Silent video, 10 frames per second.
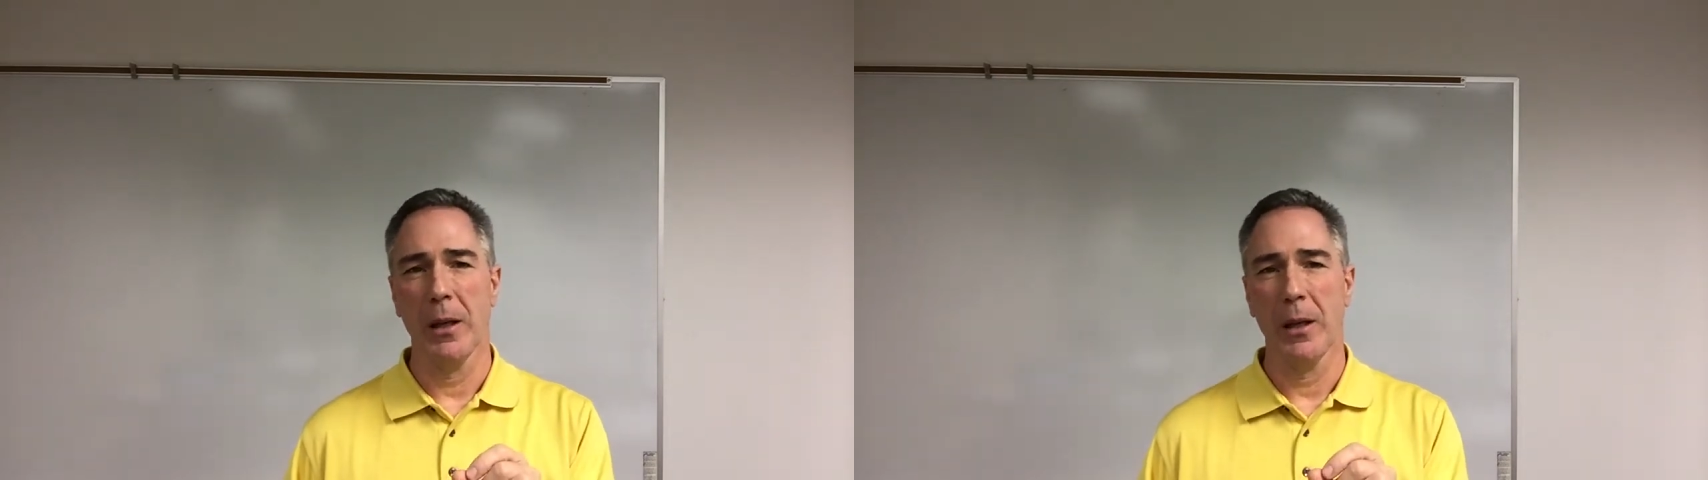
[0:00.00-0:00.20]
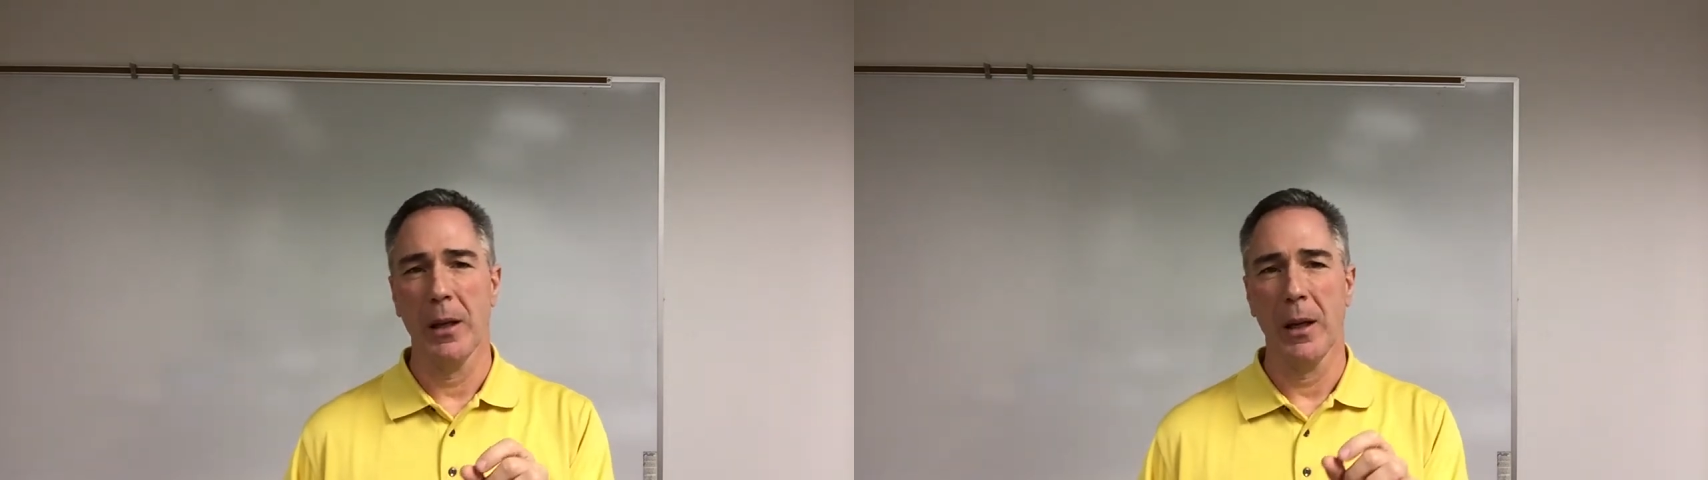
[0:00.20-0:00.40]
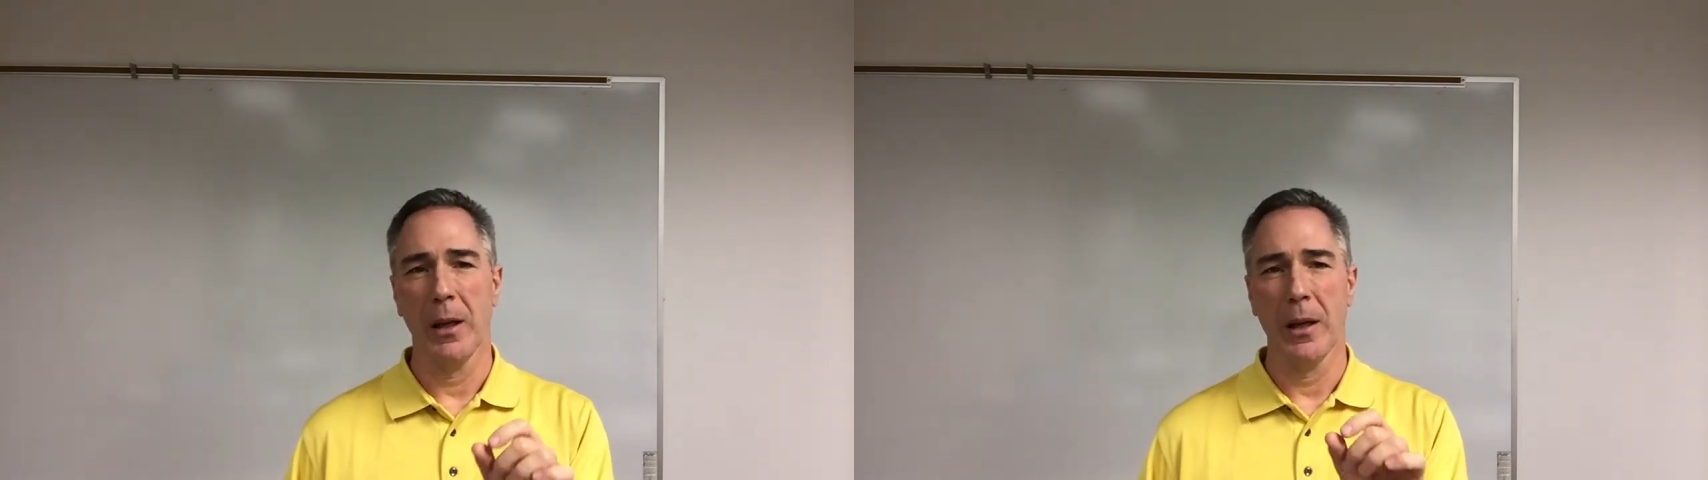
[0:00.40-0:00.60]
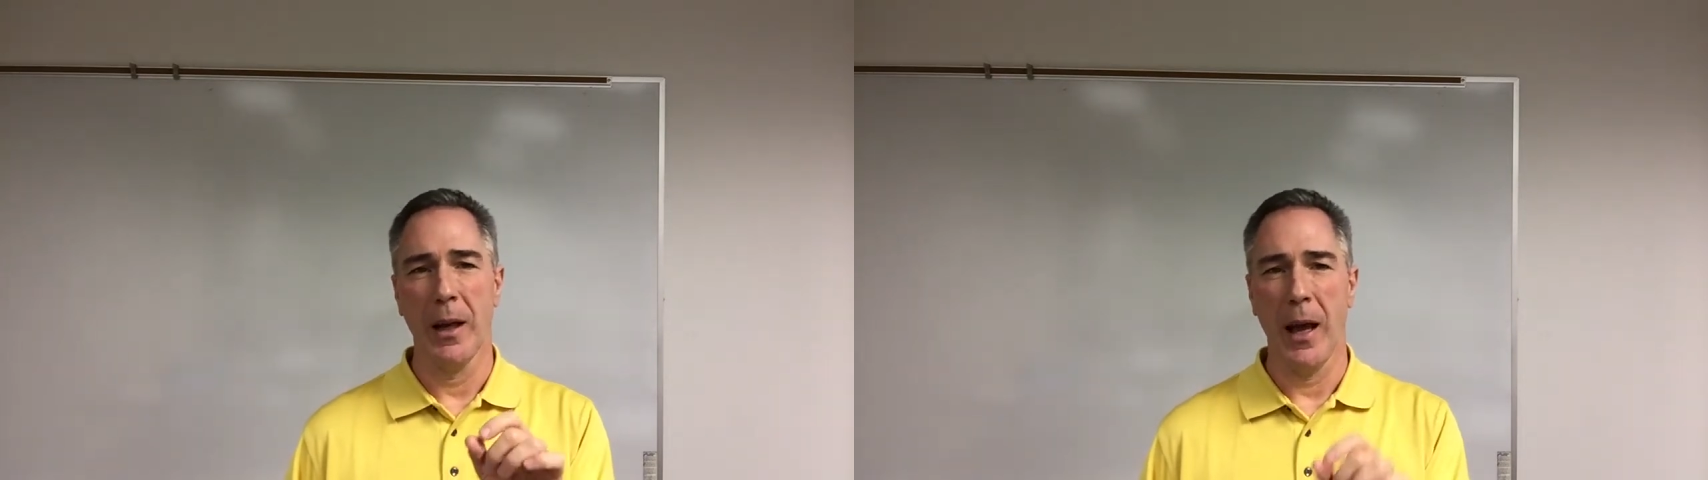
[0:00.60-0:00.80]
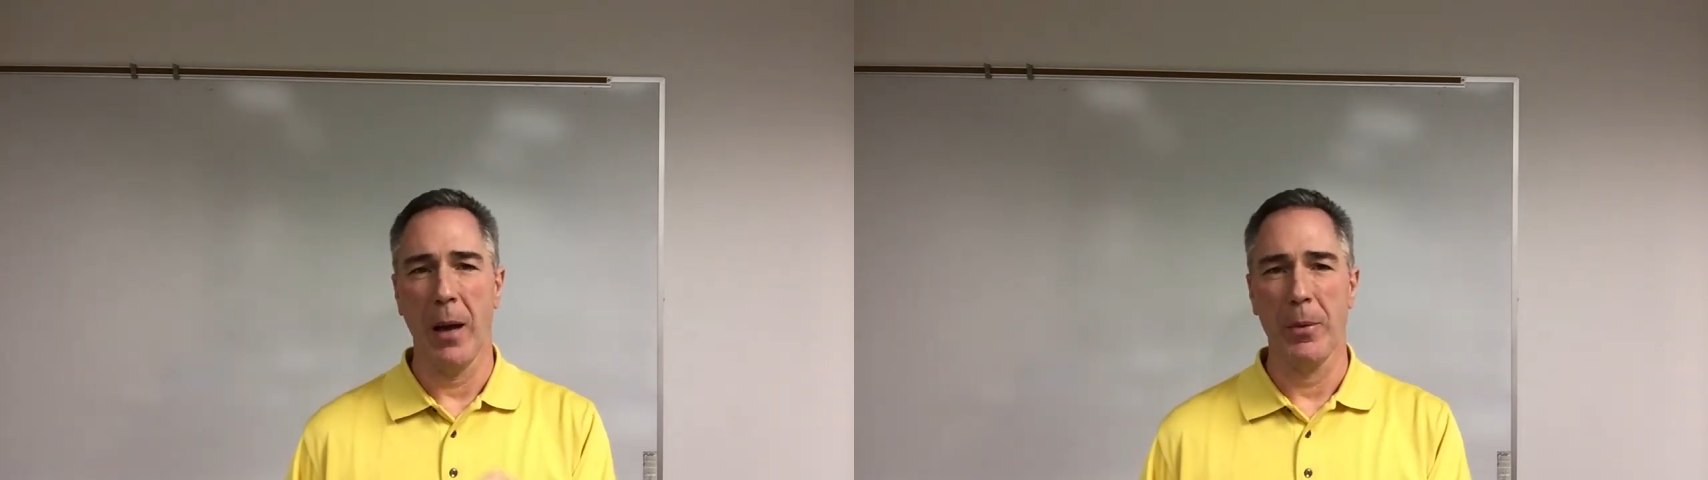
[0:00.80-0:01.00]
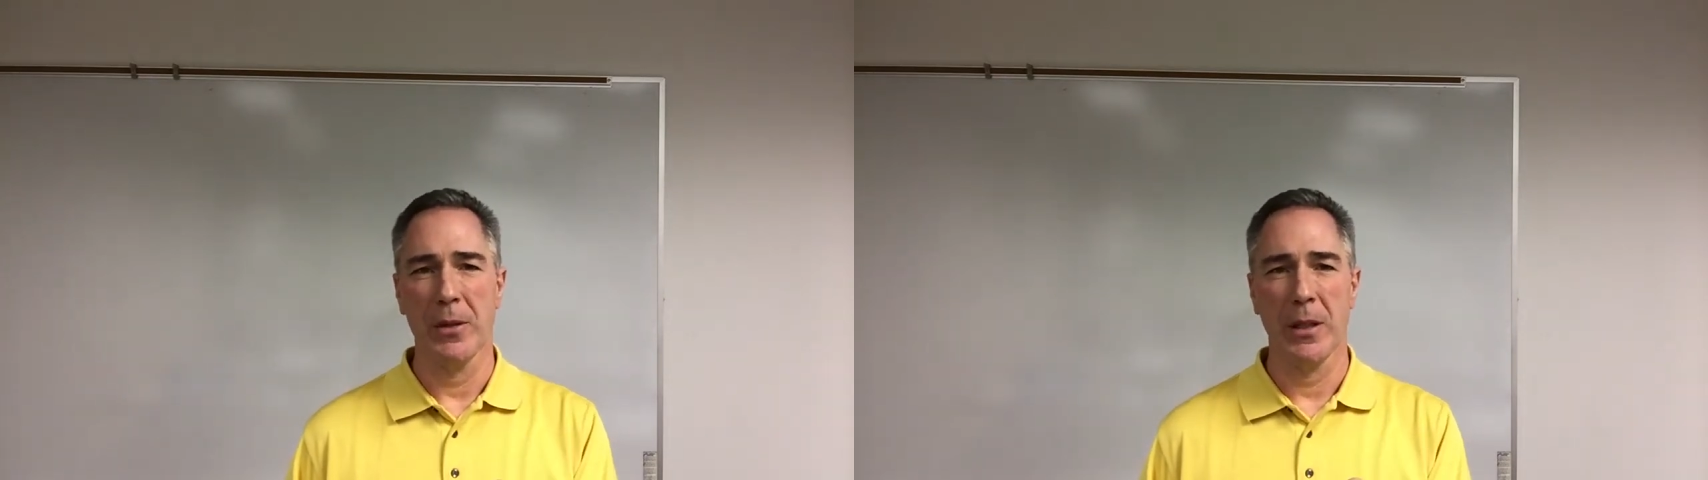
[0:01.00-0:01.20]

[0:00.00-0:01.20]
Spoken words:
it and then it happens